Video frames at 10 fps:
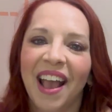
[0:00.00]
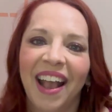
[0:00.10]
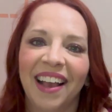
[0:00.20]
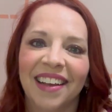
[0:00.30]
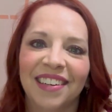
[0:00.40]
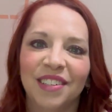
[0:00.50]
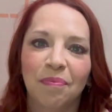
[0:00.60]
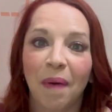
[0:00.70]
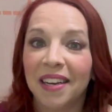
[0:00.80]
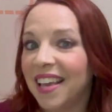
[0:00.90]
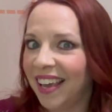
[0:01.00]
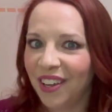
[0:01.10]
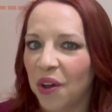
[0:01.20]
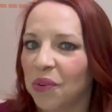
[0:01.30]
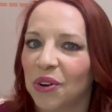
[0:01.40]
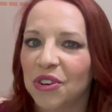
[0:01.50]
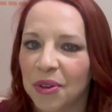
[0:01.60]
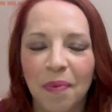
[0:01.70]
and by taking ownership